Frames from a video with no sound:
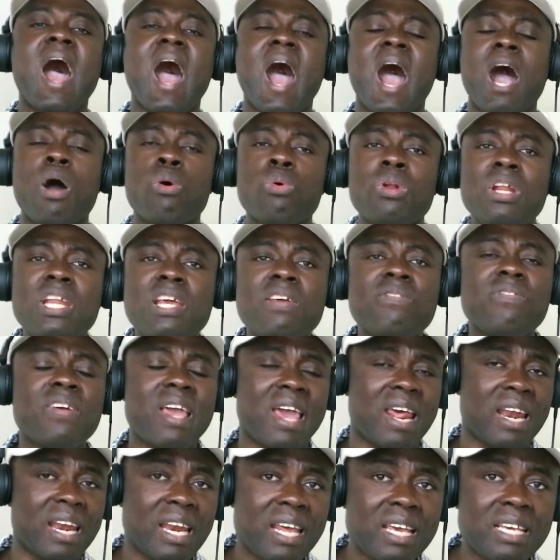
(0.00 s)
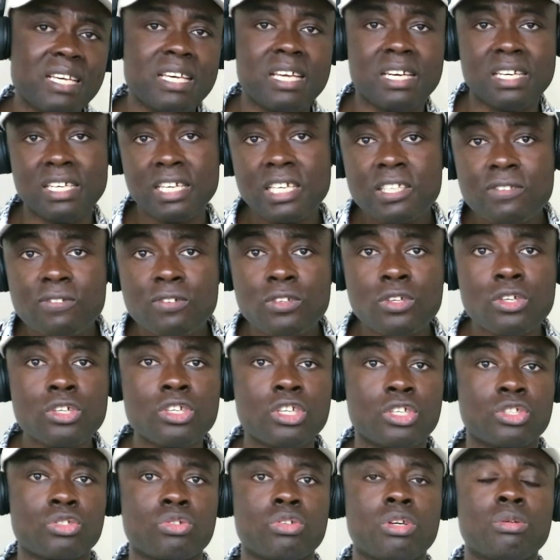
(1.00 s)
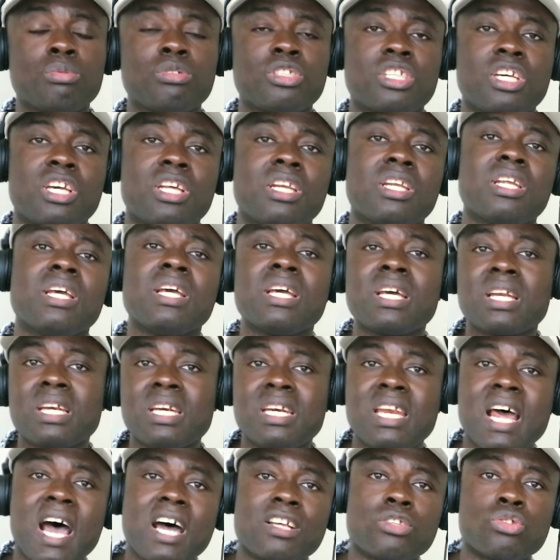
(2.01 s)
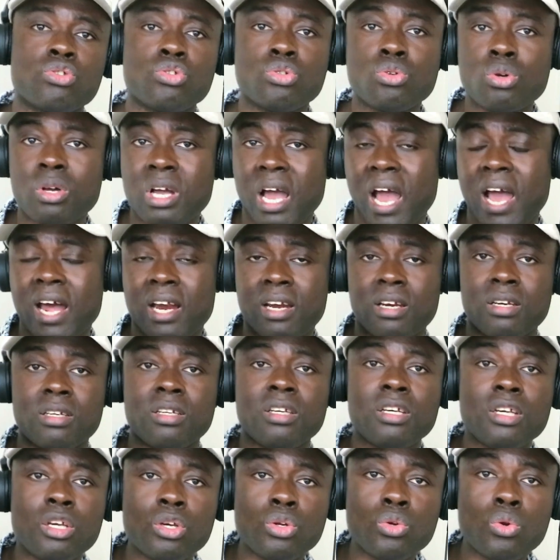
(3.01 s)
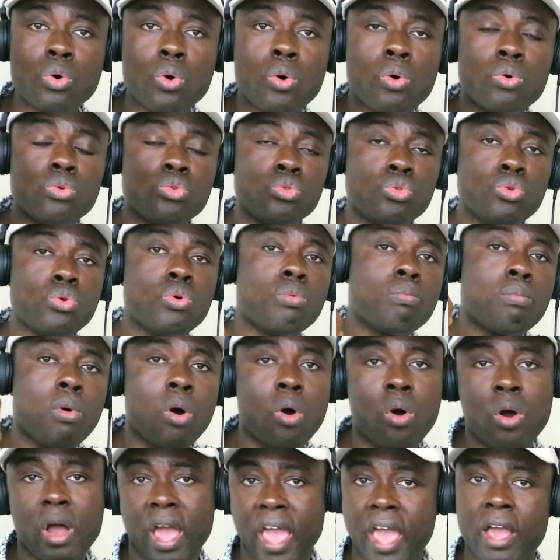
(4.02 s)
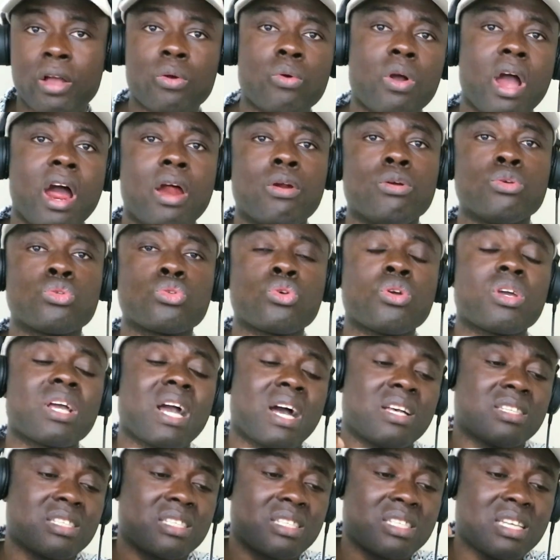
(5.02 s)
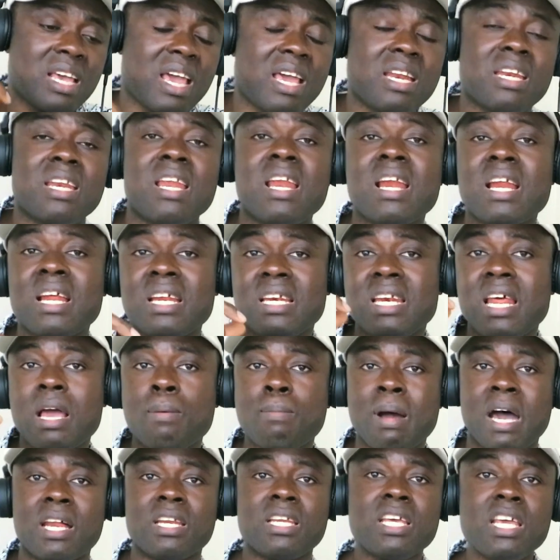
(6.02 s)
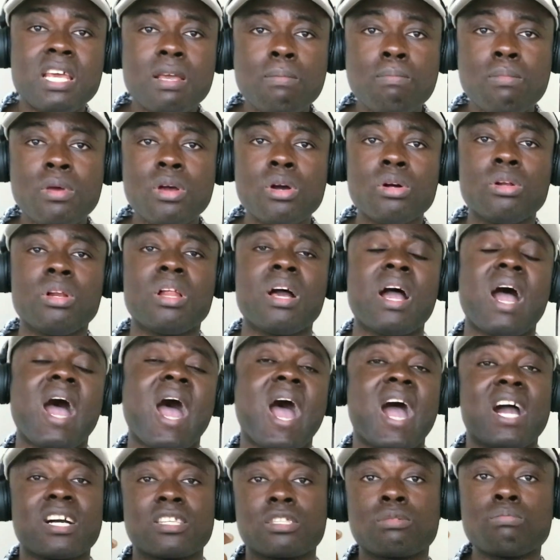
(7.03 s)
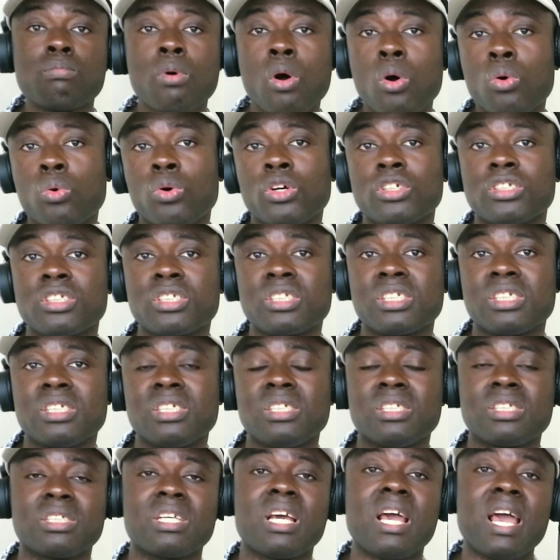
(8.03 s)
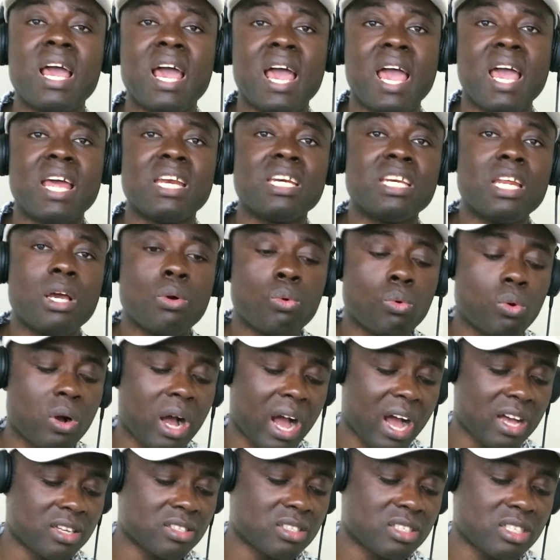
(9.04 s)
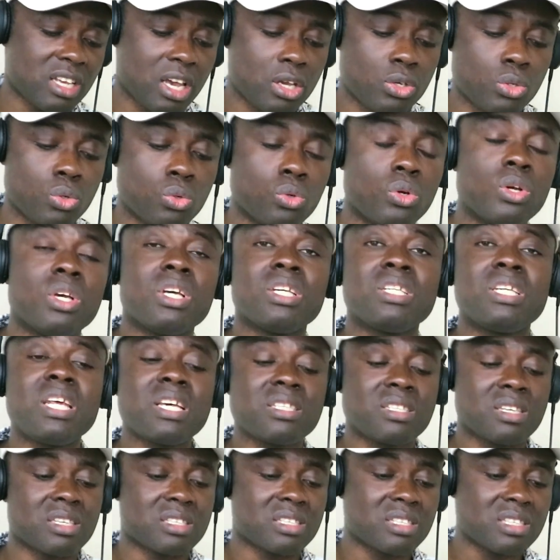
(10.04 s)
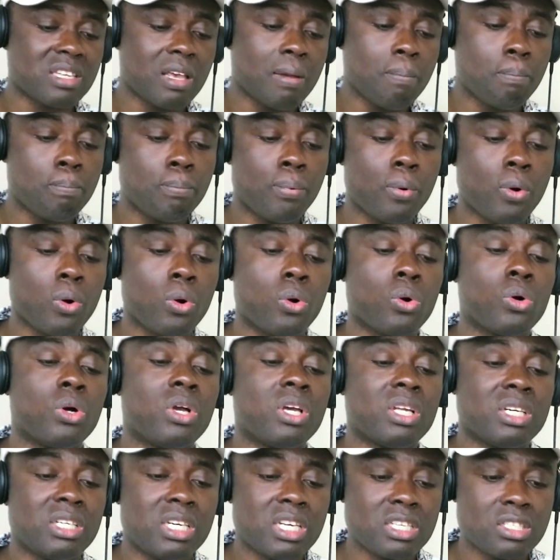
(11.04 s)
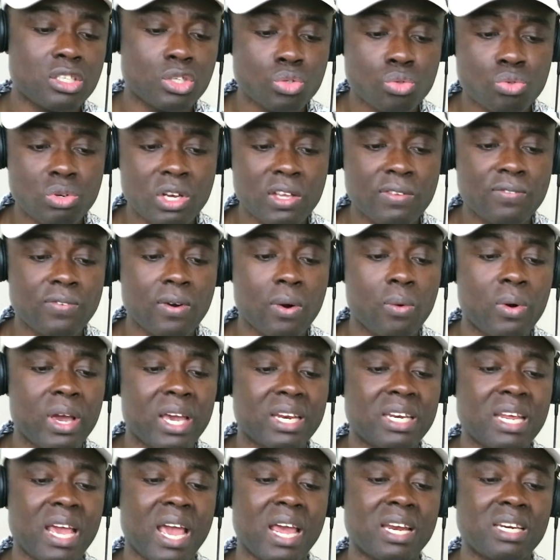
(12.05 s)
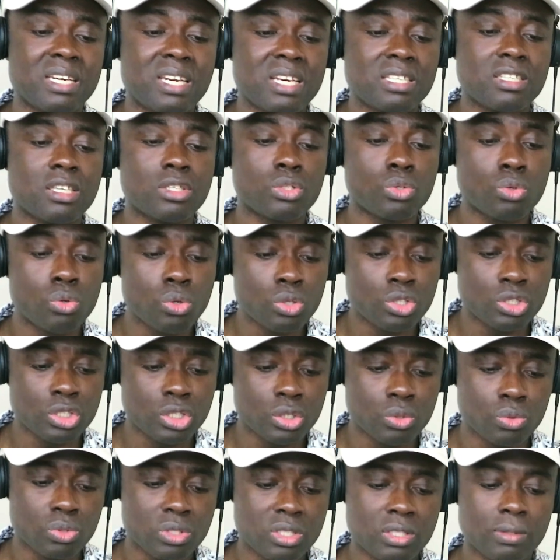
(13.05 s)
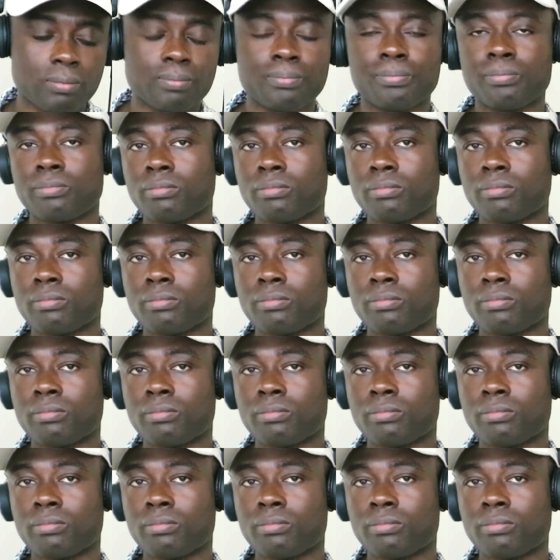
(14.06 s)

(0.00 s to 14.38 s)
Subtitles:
I will leave a link in this video description that you can, do more enquiries. So you can send them an email, ask more questions, and they will answer you. This is simple, this is straightforward, and this is good news.